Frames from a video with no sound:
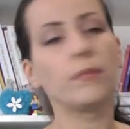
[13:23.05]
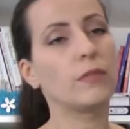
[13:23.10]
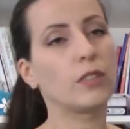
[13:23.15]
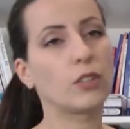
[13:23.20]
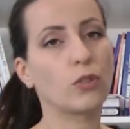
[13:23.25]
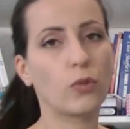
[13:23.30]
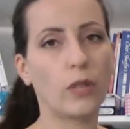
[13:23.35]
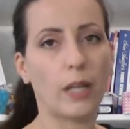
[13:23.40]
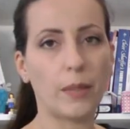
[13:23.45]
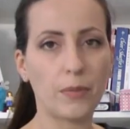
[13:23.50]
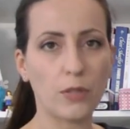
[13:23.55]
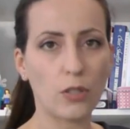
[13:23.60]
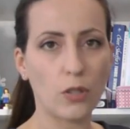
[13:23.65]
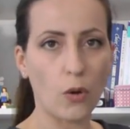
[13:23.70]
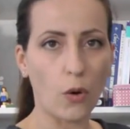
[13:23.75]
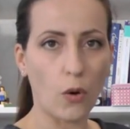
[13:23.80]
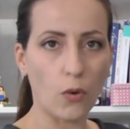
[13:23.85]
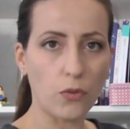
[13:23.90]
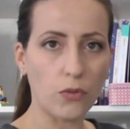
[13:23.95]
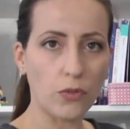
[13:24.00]
scraps
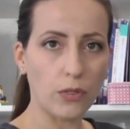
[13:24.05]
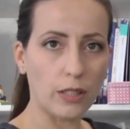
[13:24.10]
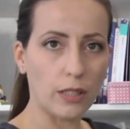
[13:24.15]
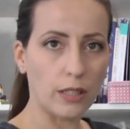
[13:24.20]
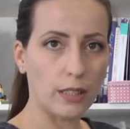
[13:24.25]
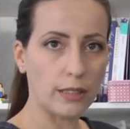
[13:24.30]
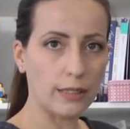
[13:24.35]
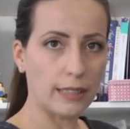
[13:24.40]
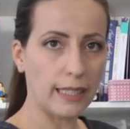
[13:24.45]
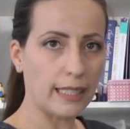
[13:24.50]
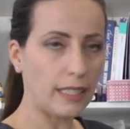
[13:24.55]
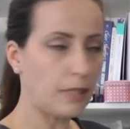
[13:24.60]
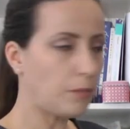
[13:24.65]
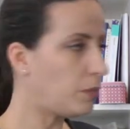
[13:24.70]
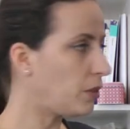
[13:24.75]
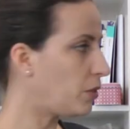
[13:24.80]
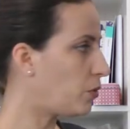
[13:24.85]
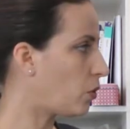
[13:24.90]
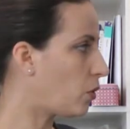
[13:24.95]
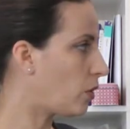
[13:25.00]
of denim
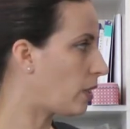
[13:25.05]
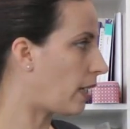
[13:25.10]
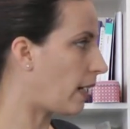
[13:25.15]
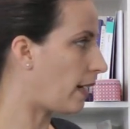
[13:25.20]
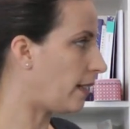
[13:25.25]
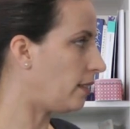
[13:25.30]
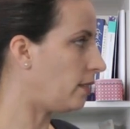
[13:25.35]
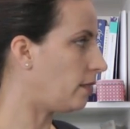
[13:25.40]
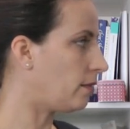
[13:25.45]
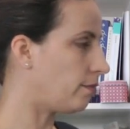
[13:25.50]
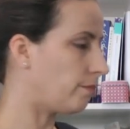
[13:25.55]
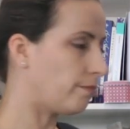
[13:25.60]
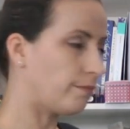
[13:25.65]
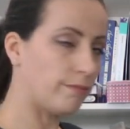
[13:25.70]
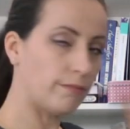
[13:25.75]
before I